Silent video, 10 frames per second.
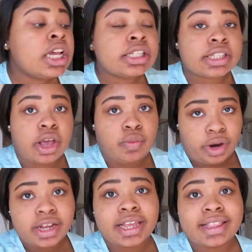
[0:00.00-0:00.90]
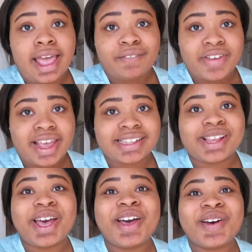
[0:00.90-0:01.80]
So we're going to get that
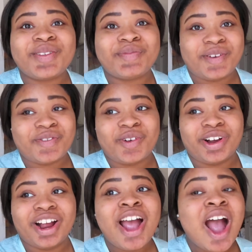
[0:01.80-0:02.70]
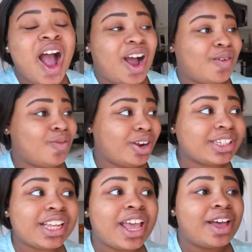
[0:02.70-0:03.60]
fixed before our
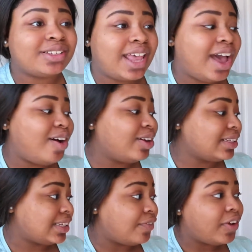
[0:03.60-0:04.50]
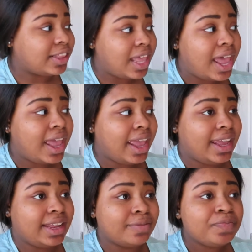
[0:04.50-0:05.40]
warranty goes out and stuff like that.
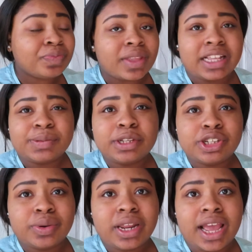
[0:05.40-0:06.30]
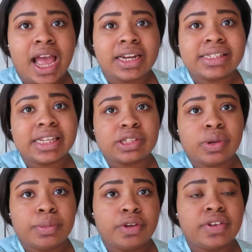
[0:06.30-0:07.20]
And it's been doing it kind of since we
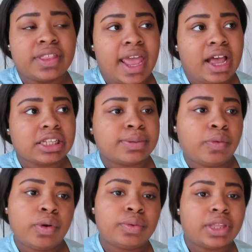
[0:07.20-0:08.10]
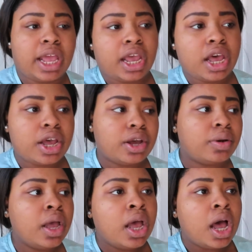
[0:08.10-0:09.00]
moved in the house, but we were like,
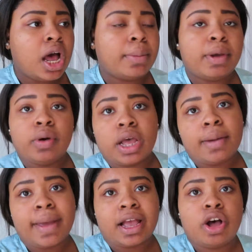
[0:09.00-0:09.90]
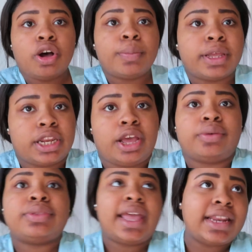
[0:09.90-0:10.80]
oh, um, it would come back on. But
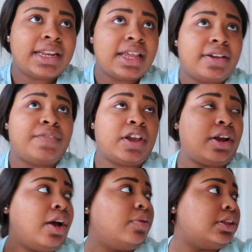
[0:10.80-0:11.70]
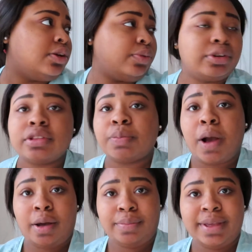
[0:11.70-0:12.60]
no, they need to figure out what the root of the
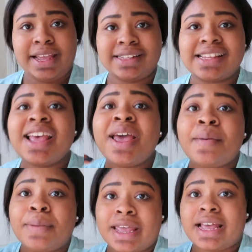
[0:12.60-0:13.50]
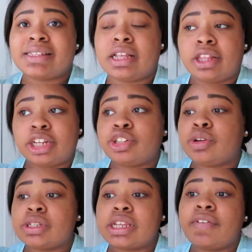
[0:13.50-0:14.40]
problem is because
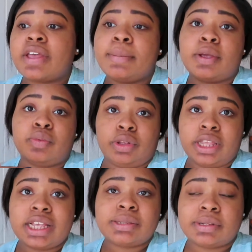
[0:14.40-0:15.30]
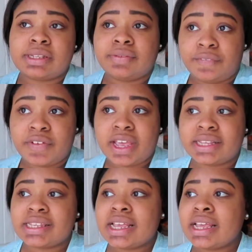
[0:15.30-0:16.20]
electrical stuff can be really expensive to fix.